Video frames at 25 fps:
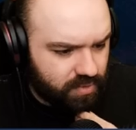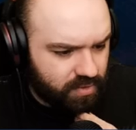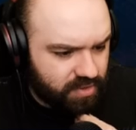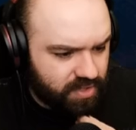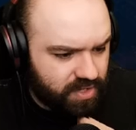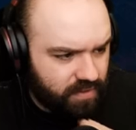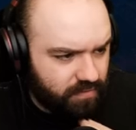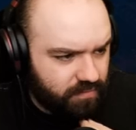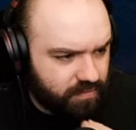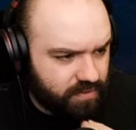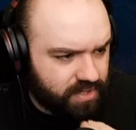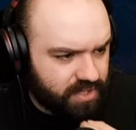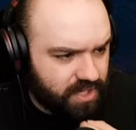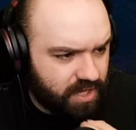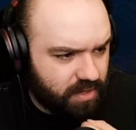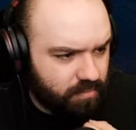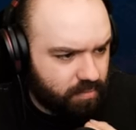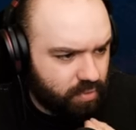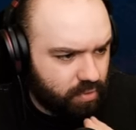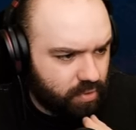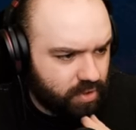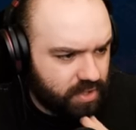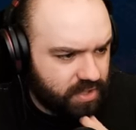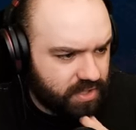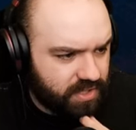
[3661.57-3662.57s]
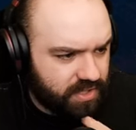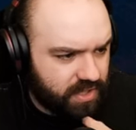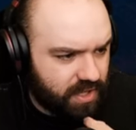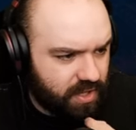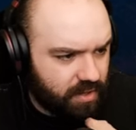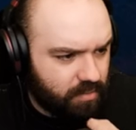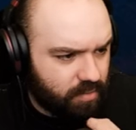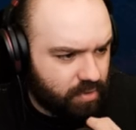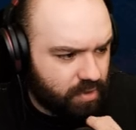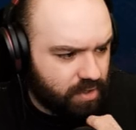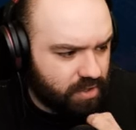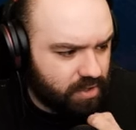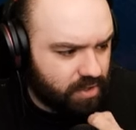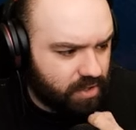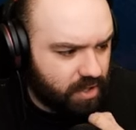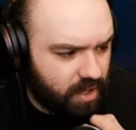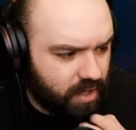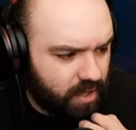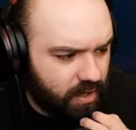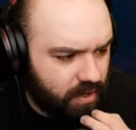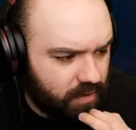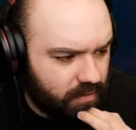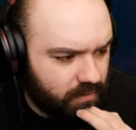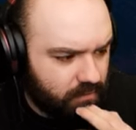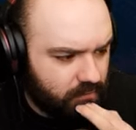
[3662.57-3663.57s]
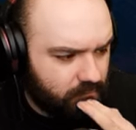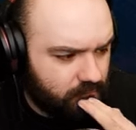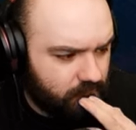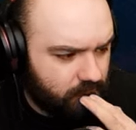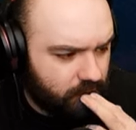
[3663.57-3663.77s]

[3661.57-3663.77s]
hit for 10 points. I'm going to die.